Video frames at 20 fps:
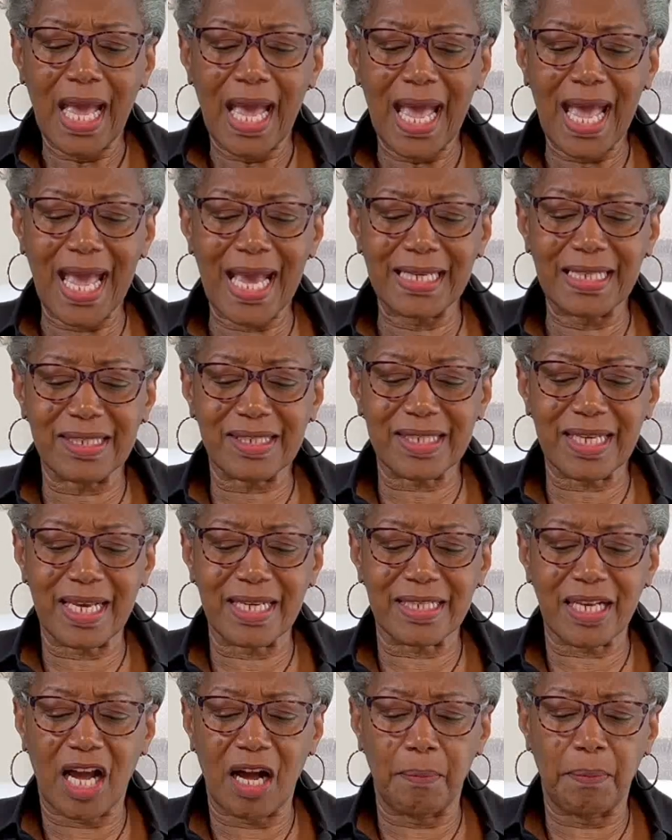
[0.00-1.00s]
And it
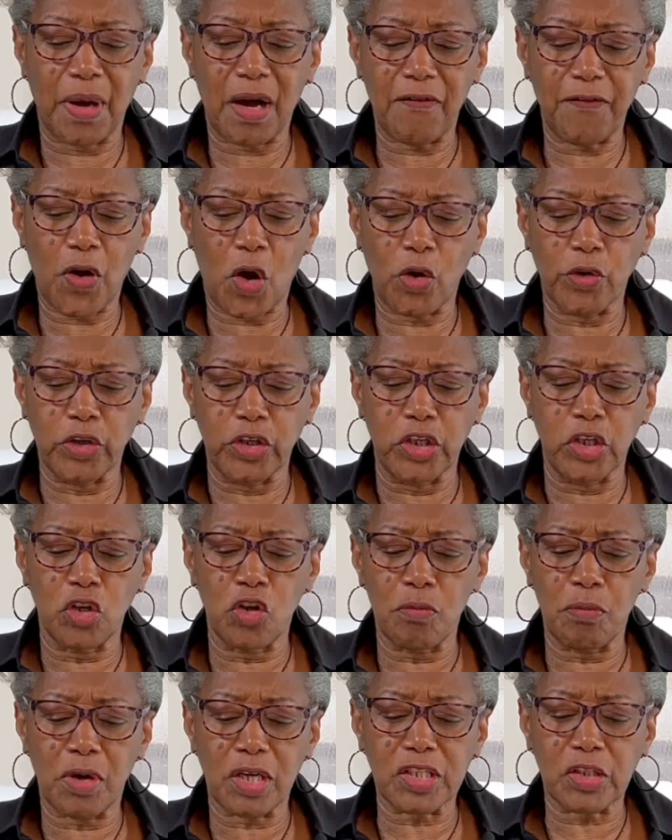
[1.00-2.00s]
says, above all,
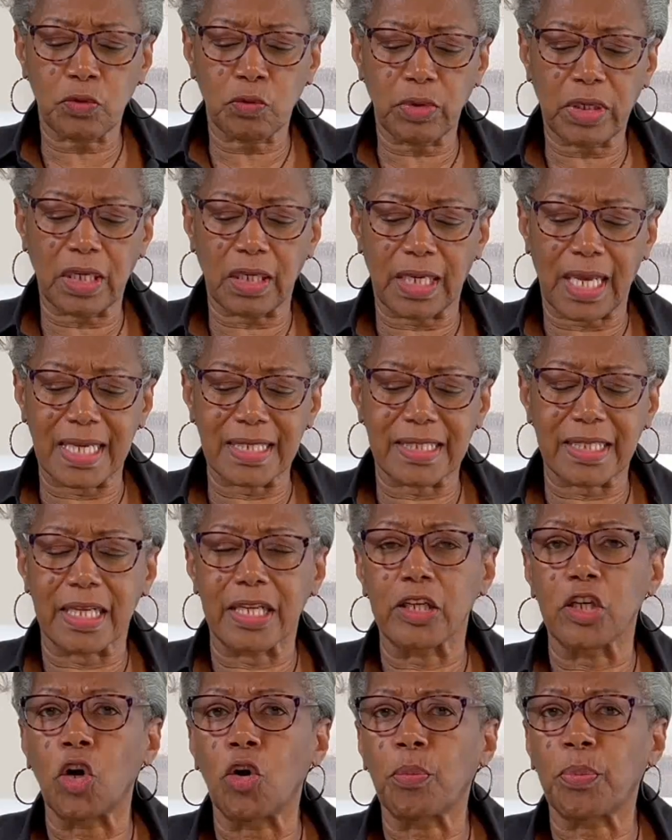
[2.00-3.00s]
you must realize
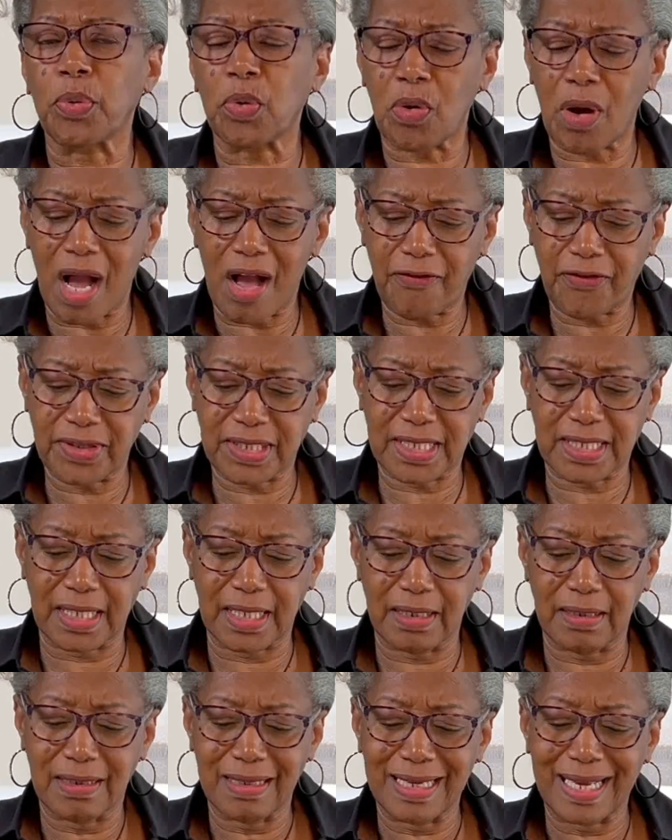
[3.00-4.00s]
that no
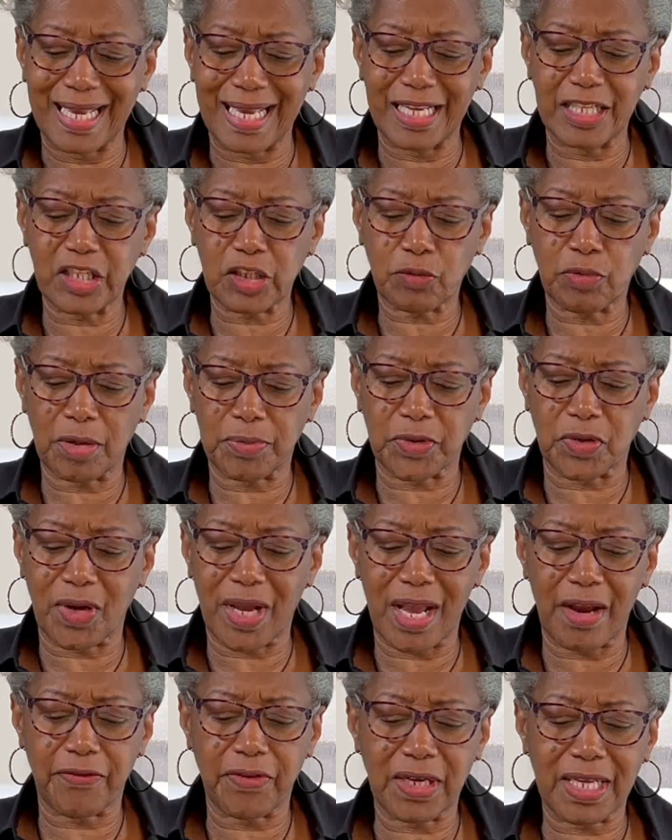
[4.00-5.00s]
prophecy in Scripture
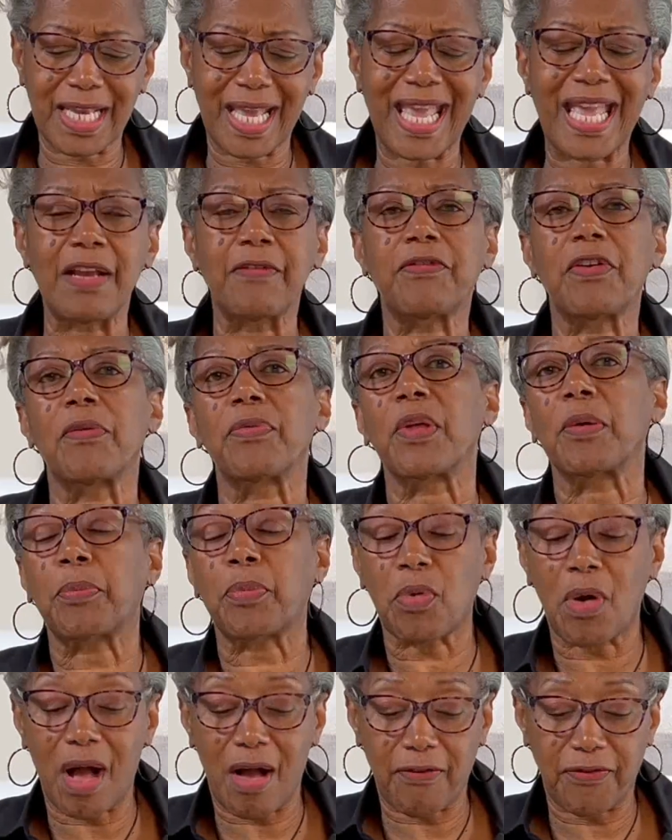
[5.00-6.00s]
ever came from the
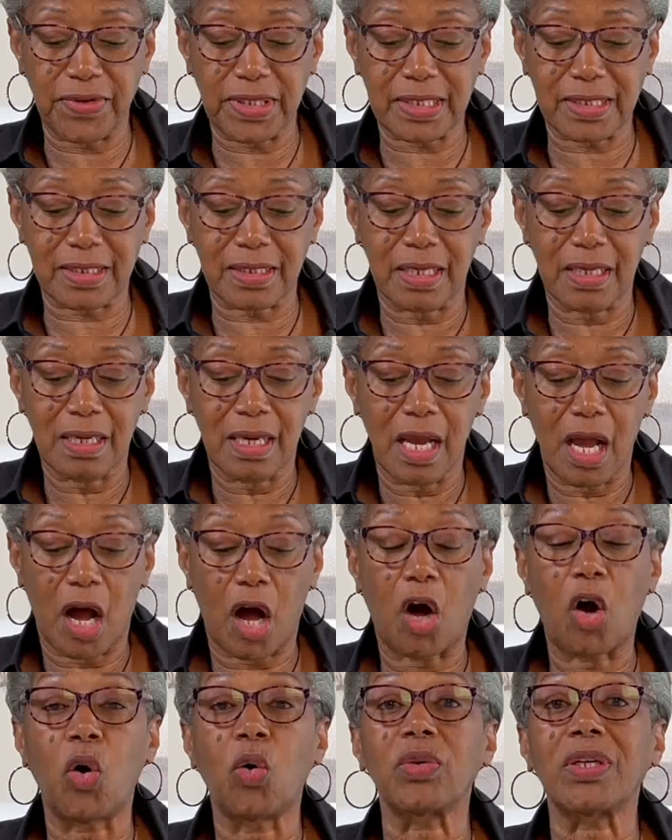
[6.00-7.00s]
prophet's
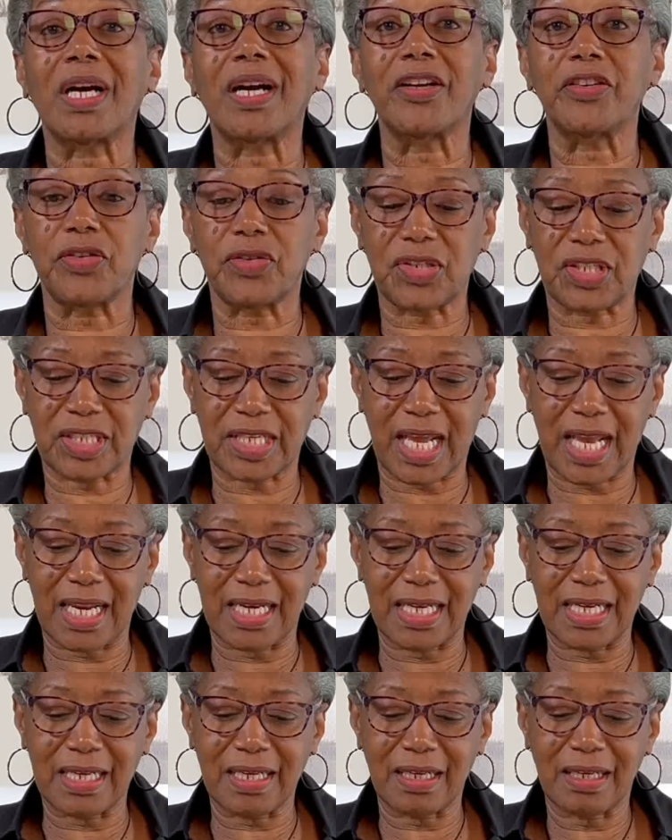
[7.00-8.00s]
own
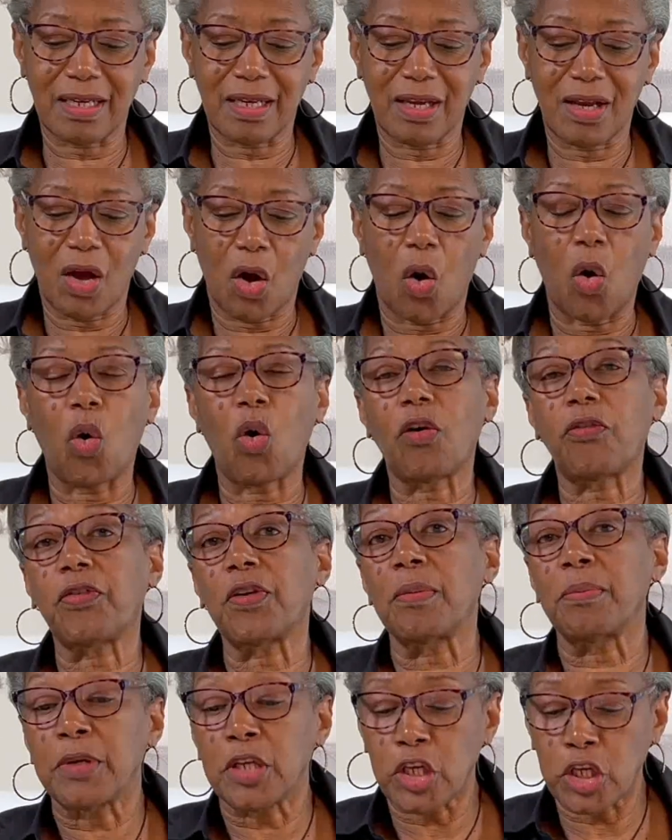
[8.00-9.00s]
understanding or
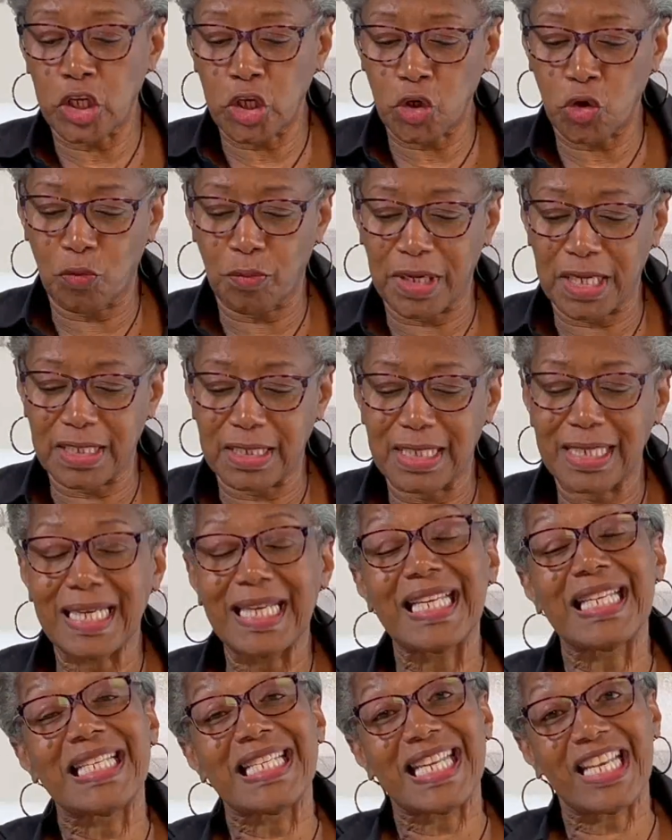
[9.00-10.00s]
from human
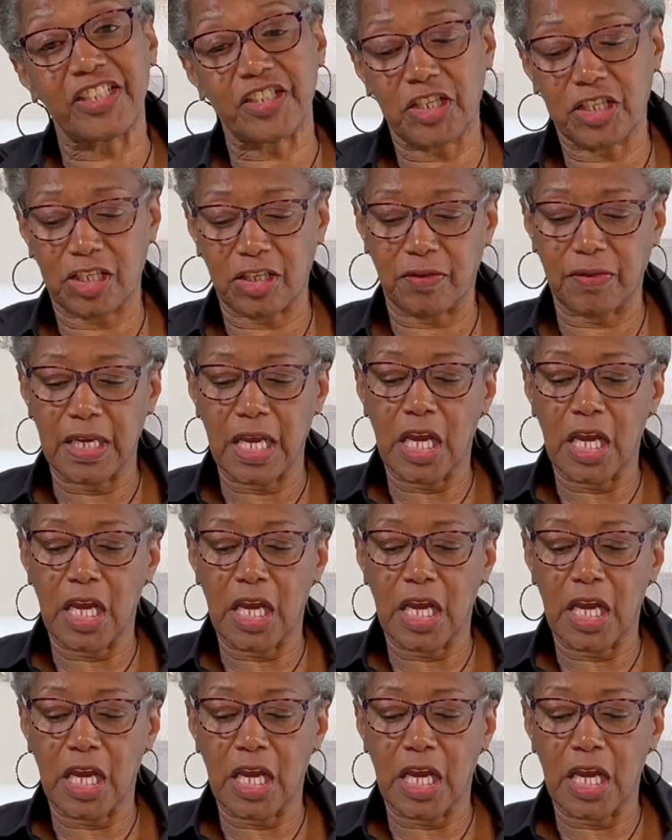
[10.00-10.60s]
initiative.